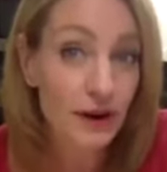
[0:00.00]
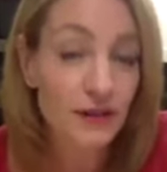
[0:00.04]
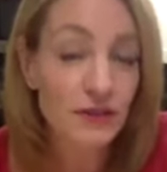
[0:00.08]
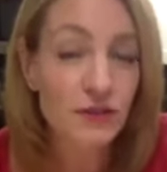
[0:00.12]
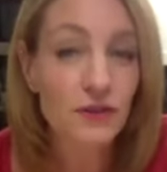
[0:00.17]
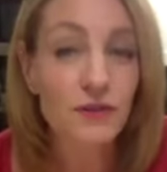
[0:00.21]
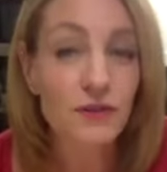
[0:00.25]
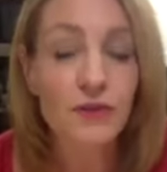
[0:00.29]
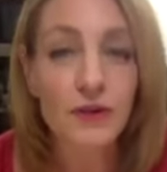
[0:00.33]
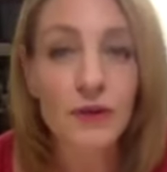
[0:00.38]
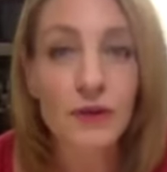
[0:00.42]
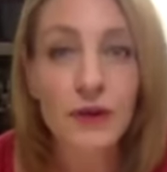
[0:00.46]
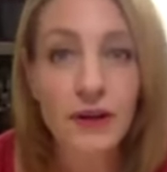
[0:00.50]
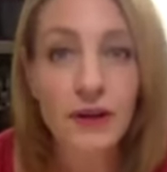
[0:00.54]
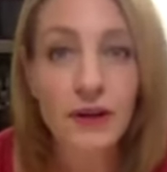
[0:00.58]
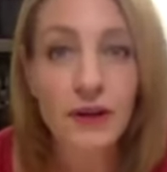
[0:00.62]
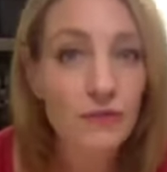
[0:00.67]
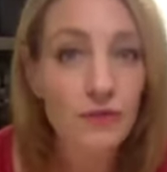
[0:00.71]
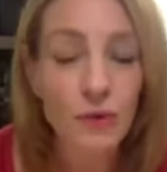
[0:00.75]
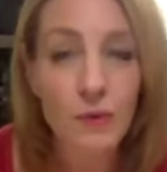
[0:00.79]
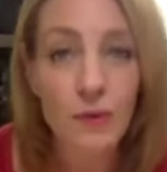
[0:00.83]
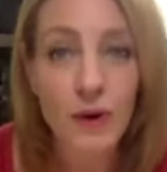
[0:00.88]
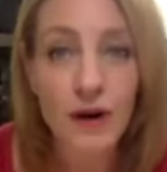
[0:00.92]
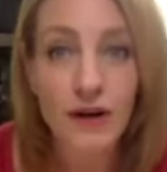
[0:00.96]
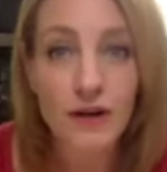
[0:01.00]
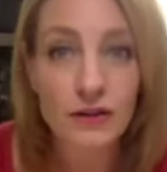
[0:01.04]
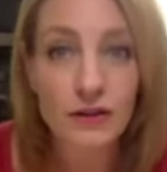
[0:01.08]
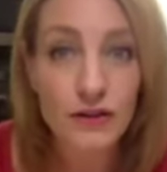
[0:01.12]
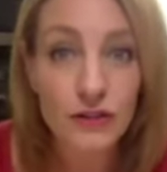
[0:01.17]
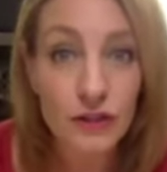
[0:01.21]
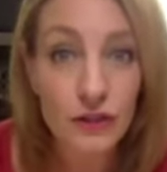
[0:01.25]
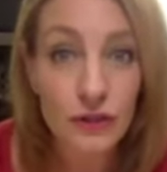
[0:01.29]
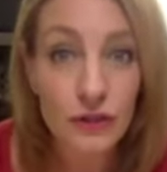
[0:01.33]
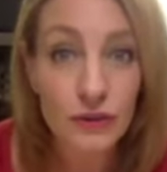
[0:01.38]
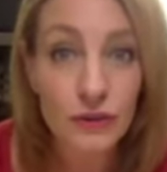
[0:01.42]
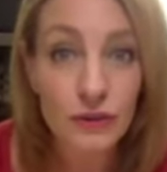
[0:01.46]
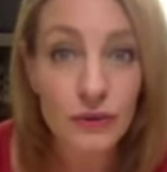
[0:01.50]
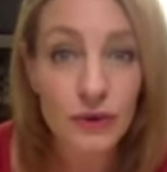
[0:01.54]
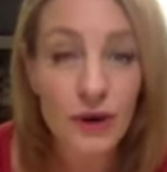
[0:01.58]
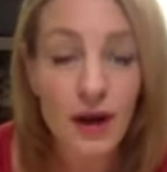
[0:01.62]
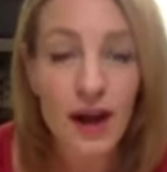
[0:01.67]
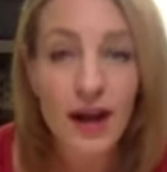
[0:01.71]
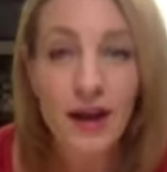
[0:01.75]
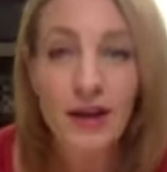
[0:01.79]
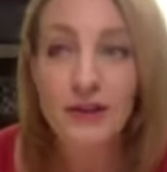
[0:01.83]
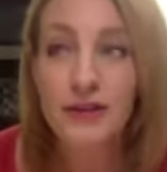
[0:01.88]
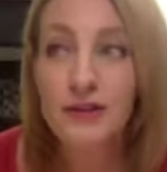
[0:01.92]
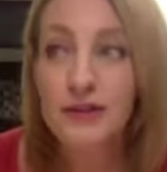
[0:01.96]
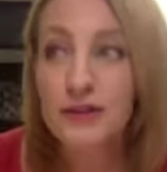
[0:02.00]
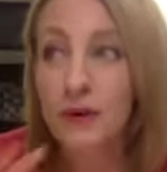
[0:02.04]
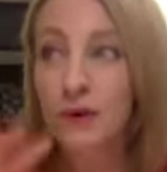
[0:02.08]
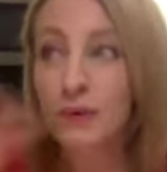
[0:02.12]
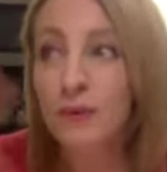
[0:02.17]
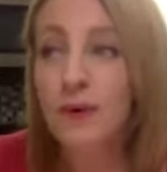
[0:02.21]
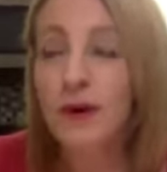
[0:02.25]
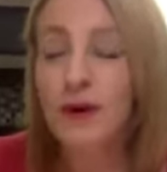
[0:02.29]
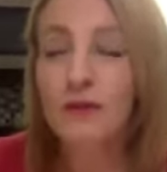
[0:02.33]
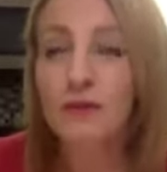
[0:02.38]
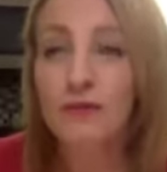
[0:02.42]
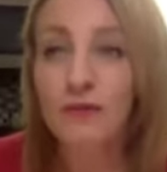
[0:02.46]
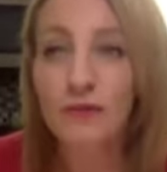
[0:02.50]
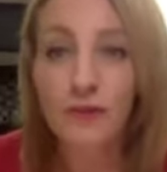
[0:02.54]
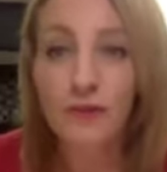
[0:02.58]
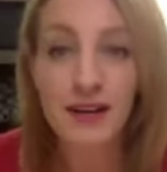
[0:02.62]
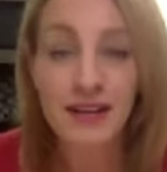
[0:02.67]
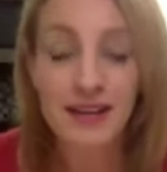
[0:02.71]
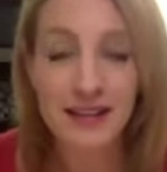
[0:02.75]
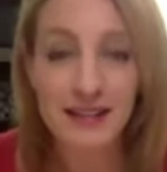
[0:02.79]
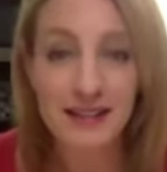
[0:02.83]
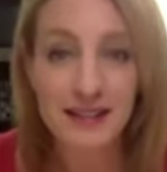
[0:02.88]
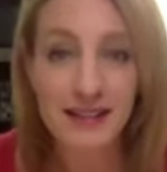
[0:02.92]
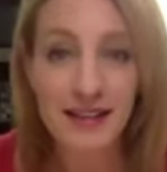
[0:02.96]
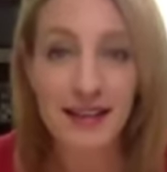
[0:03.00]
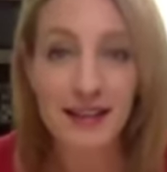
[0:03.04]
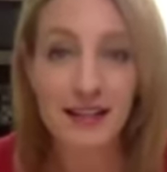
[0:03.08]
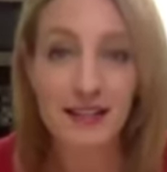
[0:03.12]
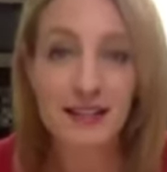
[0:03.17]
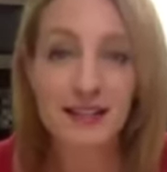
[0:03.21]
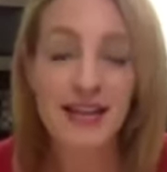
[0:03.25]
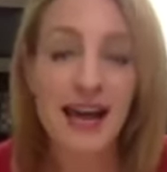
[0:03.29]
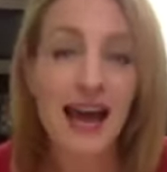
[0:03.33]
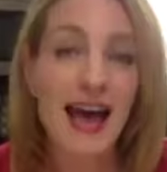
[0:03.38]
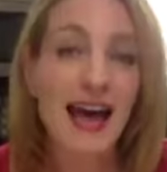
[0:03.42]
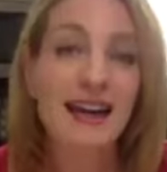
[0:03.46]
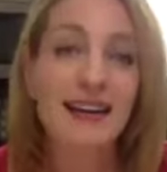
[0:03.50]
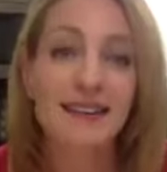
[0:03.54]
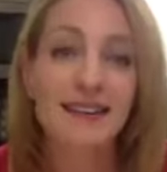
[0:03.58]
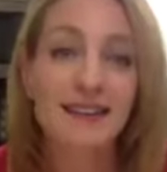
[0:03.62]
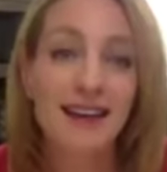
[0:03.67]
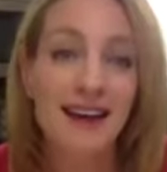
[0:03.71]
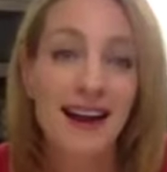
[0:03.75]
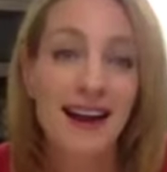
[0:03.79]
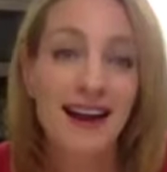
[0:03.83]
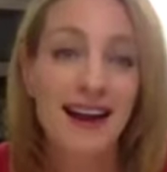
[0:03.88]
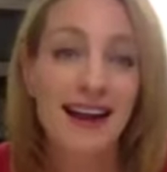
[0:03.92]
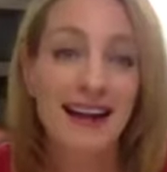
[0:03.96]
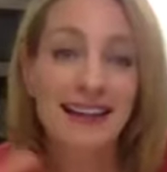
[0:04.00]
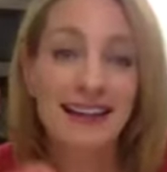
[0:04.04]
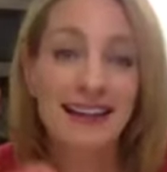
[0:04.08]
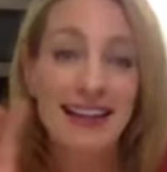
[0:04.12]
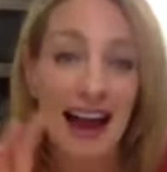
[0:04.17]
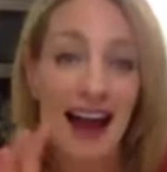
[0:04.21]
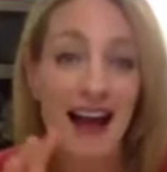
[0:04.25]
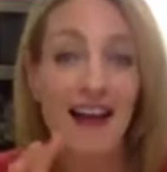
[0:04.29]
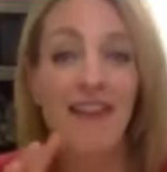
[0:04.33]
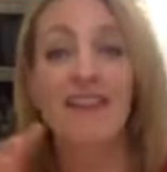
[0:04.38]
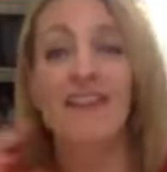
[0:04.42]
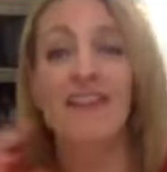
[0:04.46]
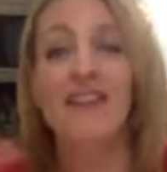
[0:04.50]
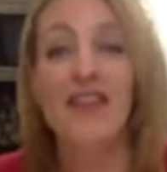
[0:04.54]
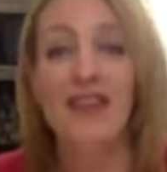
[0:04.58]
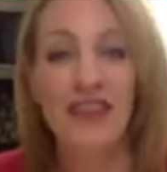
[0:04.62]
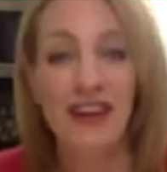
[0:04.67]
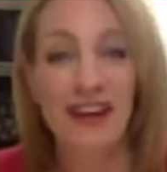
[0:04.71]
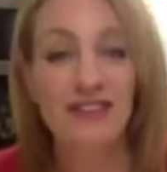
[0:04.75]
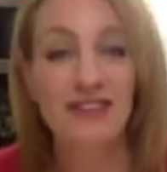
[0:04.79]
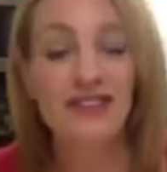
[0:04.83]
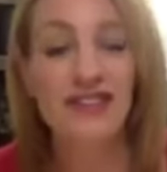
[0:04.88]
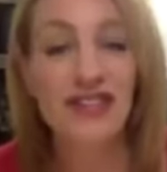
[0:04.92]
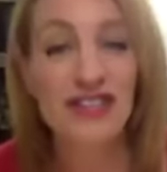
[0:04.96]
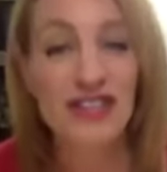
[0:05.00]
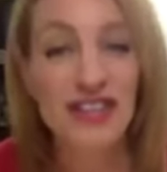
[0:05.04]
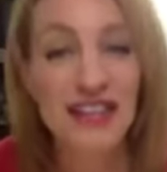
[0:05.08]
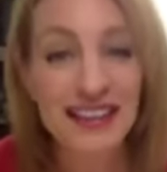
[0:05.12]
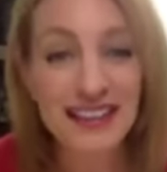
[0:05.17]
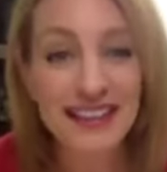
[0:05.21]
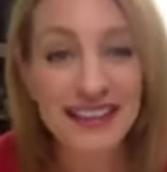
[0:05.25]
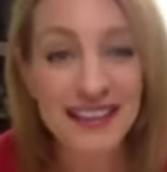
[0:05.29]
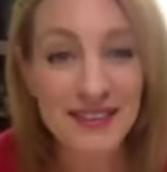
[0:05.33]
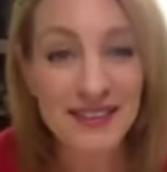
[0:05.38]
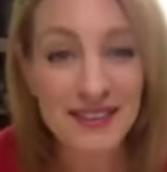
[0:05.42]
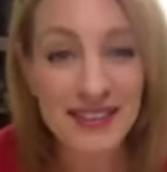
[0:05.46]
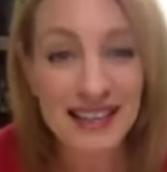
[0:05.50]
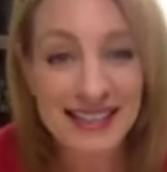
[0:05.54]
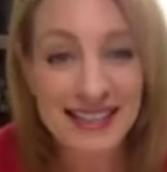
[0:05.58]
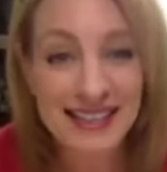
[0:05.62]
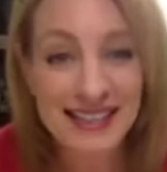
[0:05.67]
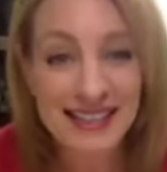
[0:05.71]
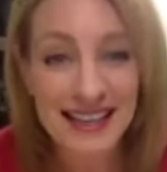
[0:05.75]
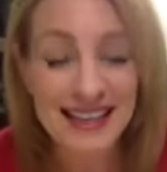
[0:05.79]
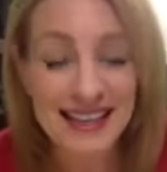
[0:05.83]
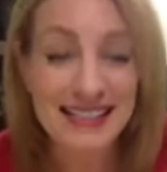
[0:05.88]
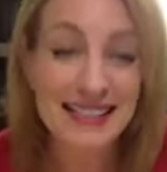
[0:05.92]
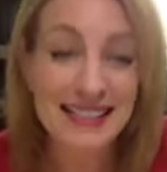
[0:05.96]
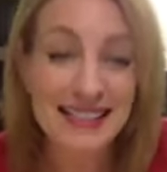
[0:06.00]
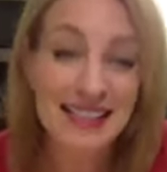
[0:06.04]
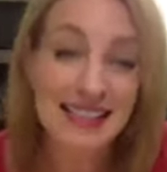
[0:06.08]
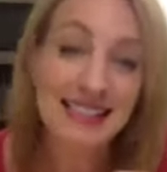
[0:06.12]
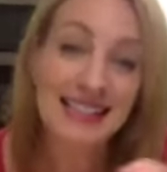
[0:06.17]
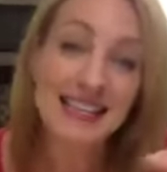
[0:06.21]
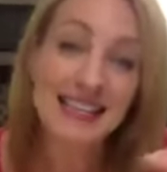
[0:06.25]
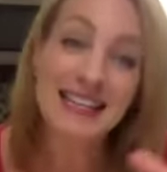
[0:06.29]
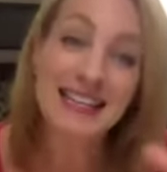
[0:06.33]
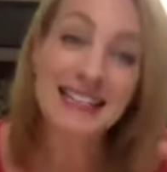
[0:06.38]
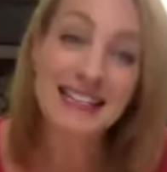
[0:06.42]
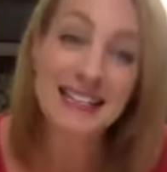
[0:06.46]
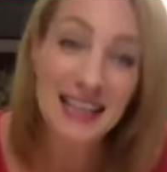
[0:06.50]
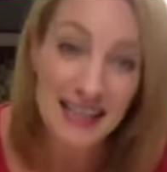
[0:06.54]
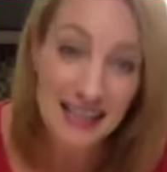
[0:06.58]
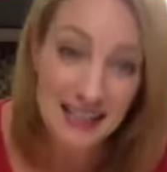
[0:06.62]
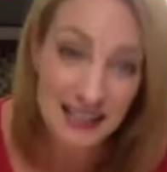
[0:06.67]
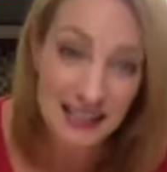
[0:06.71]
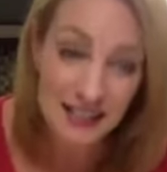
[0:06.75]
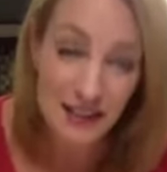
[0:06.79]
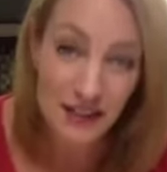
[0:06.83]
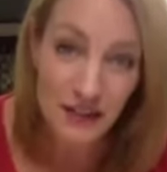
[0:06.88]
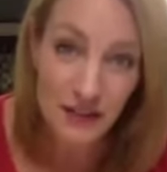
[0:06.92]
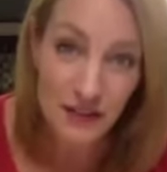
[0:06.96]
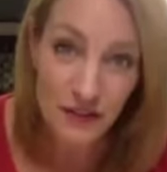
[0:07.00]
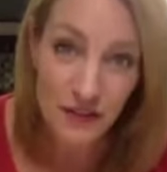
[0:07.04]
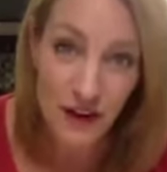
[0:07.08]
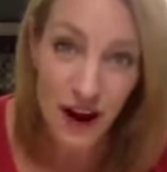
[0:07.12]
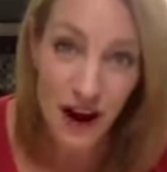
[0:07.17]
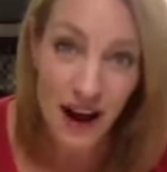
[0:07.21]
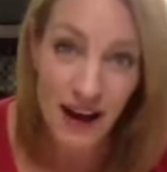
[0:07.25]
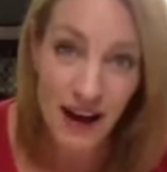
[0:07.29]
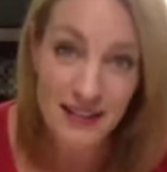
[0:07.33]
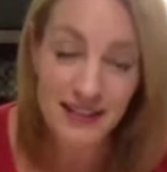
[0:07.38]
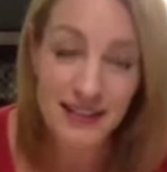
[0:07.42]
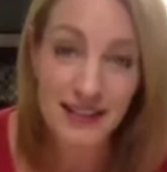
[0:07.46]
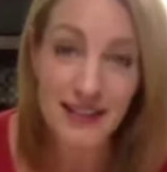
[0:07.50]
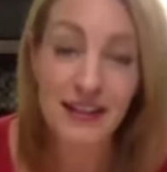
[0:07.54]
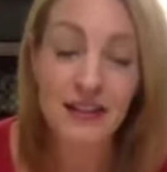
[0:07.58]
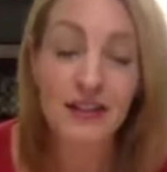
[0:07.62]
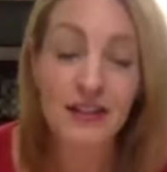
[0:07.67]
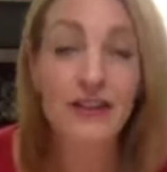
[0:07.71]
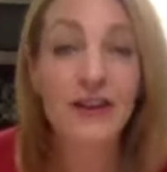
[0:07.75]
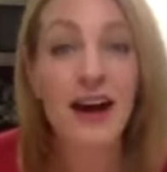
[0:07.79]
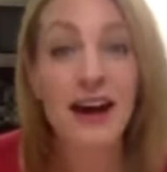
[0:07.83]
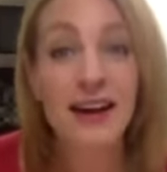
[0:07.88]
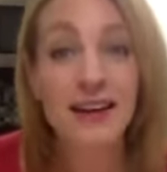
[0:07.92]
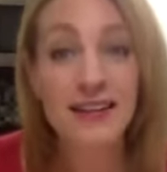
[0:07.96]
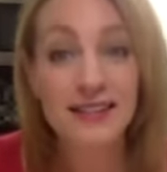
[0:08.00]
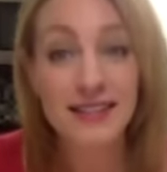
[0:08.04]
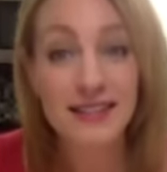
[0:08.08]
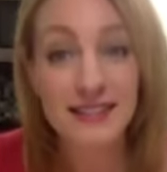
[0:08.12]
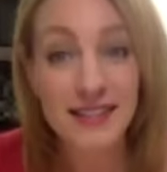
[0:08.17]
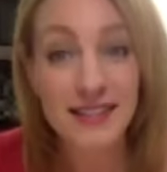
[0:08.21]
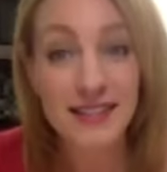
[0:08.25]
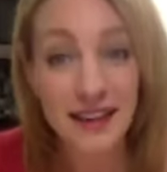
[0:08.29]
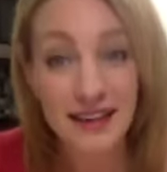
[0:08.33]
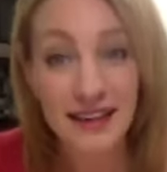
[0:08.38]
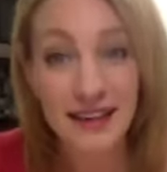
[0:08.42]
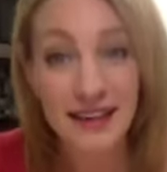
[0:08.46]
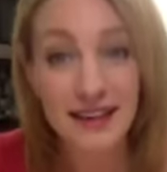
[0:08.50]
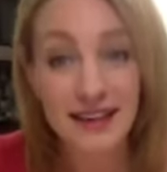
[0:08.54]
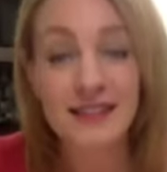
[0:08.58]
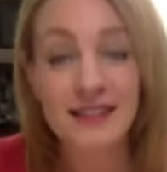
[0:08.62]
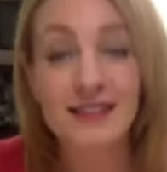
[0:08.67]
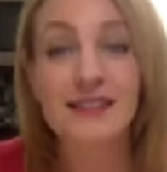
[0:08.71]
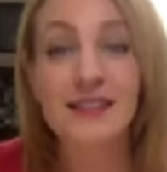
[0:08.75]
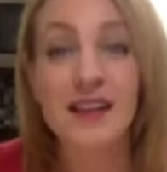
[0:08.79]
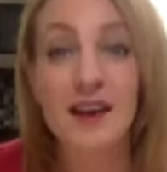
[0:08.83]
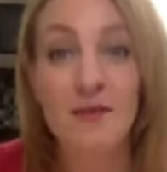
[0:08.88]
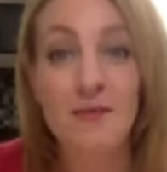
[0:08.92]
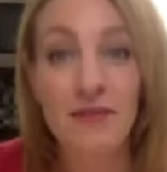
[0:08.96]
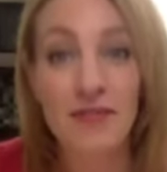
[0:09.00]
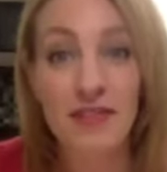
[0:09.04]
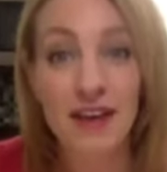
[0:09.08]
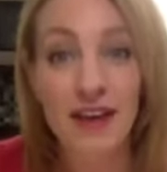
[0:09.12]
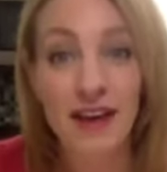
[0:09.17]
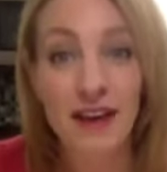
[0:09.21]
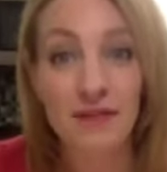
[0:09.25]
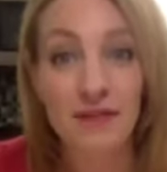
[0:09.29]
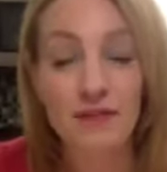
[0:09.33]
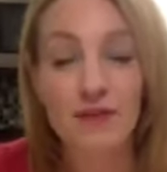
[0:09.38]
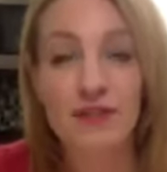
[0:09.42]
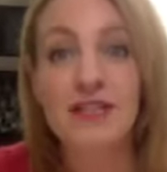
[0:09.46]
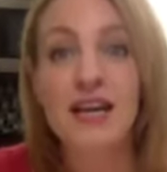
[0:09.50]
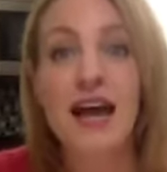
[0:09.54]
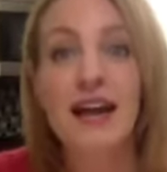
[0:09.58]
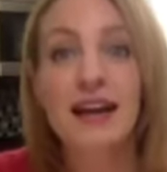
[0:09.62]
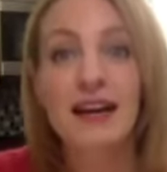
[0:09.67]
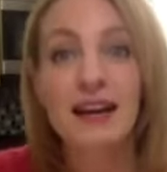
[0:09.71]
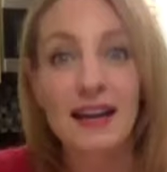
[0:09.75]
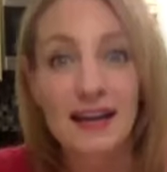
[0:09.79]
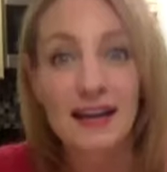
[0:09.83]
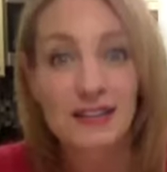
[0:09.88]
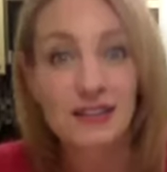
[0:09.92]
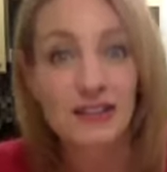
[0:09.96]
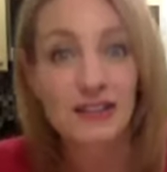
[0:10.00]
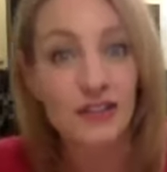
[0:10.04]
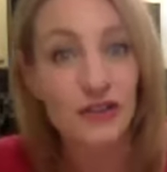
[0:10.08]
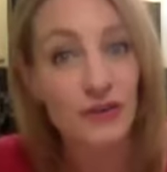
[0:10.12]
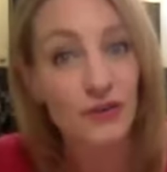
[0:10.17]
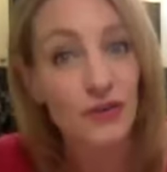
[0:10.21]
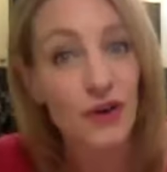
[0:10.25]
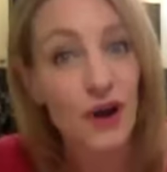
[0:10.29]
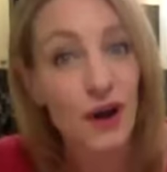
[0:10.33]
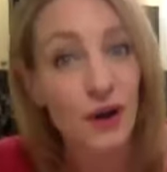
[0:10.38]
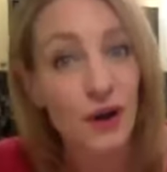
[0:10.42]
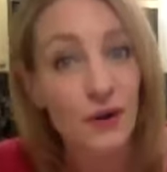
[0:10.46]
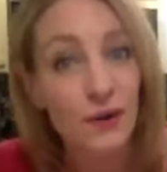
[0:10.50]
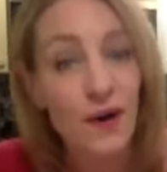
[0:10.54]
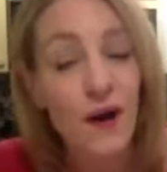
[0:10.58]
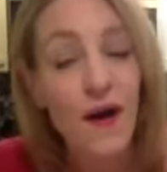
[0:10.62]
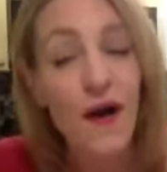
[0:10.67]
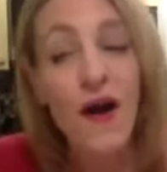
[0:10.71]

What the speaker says: So if you're cooking for one or two, you don't want to freeze like a 10-gallon thing of chili, because then it's going to take days to defrost, and then you're kind of stuck eating the same thing for 10 days in a row.